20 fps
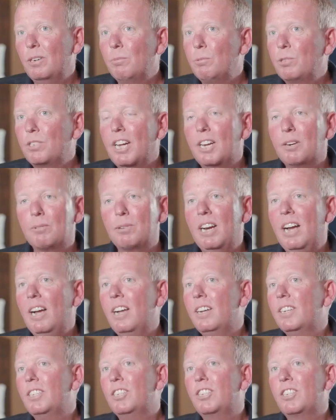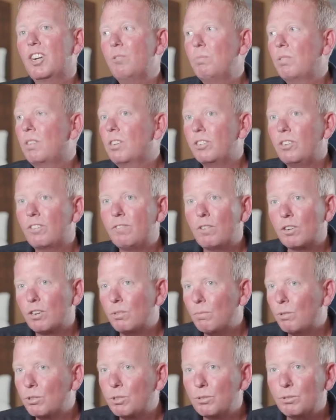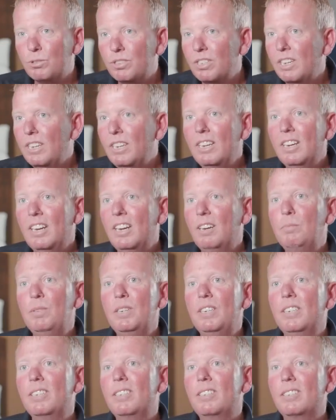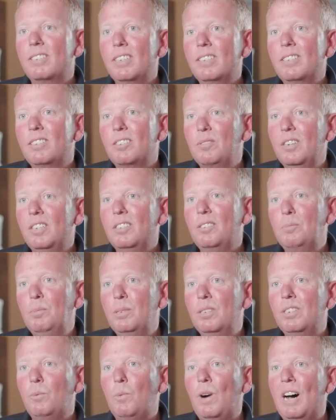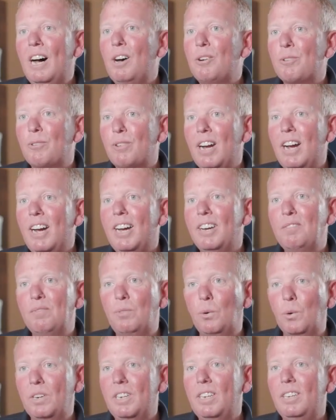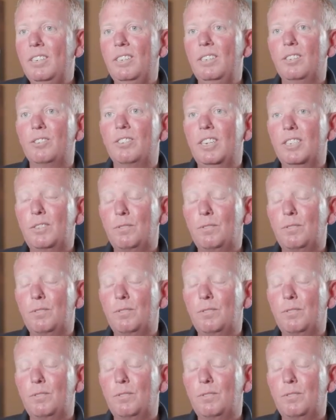We almost had a reality show because of our commercials. I mean, it's been a wild ride in 14 years,